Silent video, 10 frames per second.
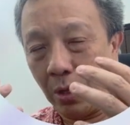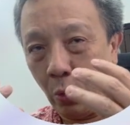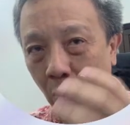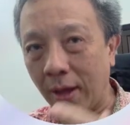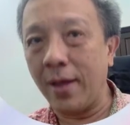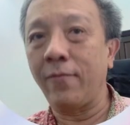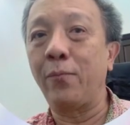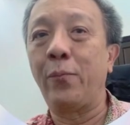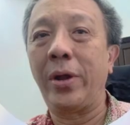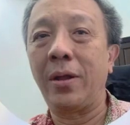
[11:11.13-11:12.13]
you
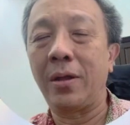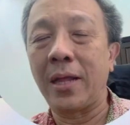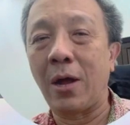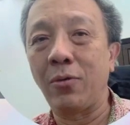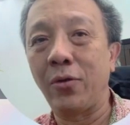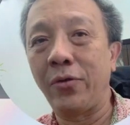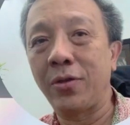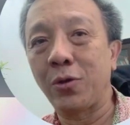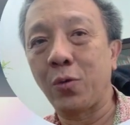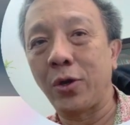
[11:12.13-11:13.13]
have break down the
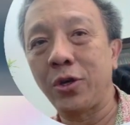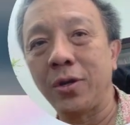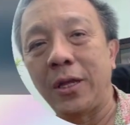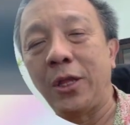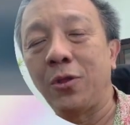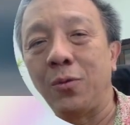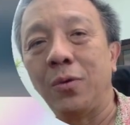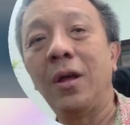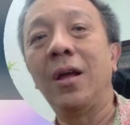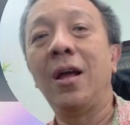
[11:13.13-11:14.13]
research question into
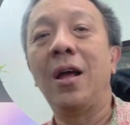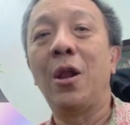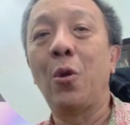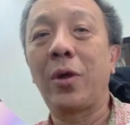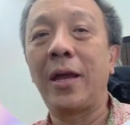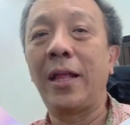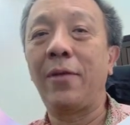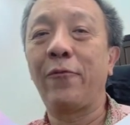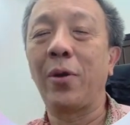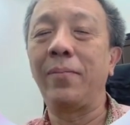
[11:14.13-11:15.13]
looking at
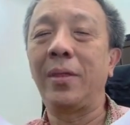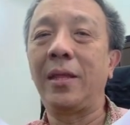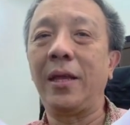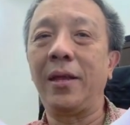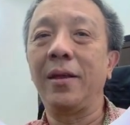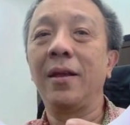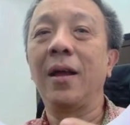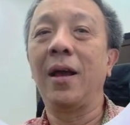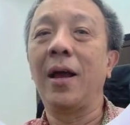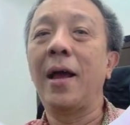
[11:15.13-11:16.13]
it from the
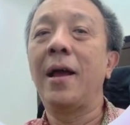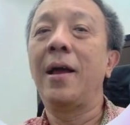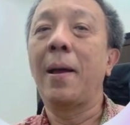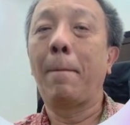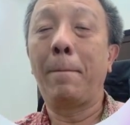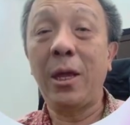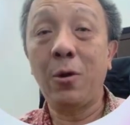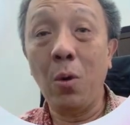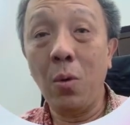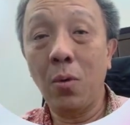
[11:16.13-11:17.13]

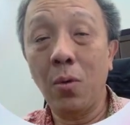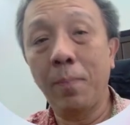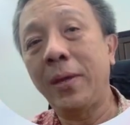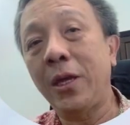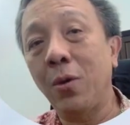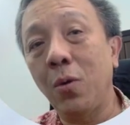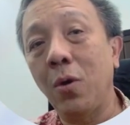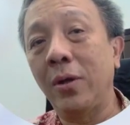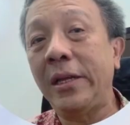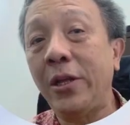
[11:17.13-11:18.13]
PICO,
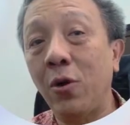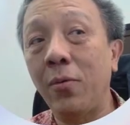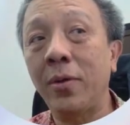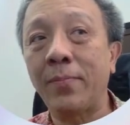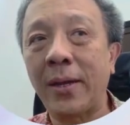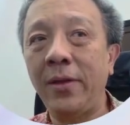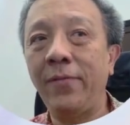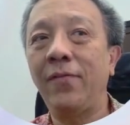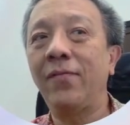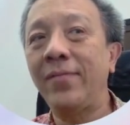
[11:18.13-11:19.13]
PO, or DDO
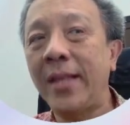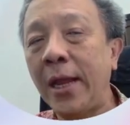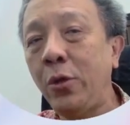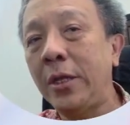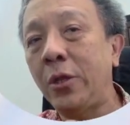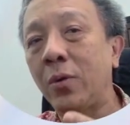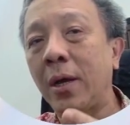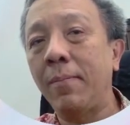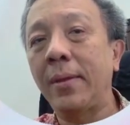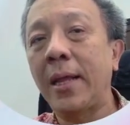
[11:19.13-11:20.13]
perspective. Then you need to
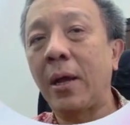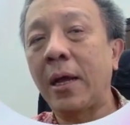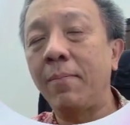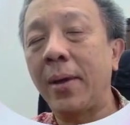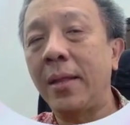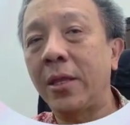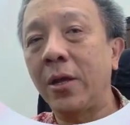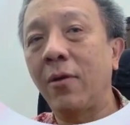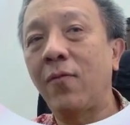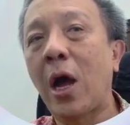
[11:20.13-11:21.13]
come and
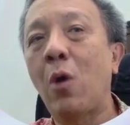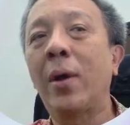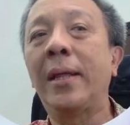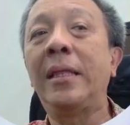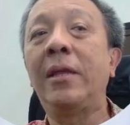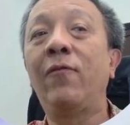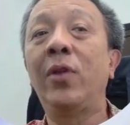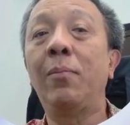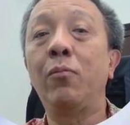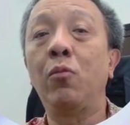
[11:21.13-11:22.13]
think of how can I
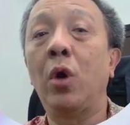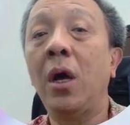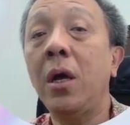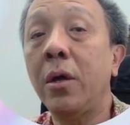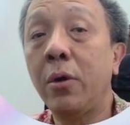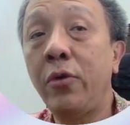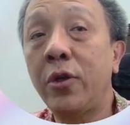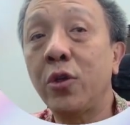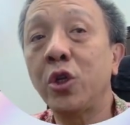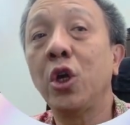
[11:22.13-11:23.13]
develop a
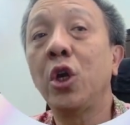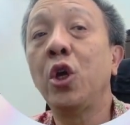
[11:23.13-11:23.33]
search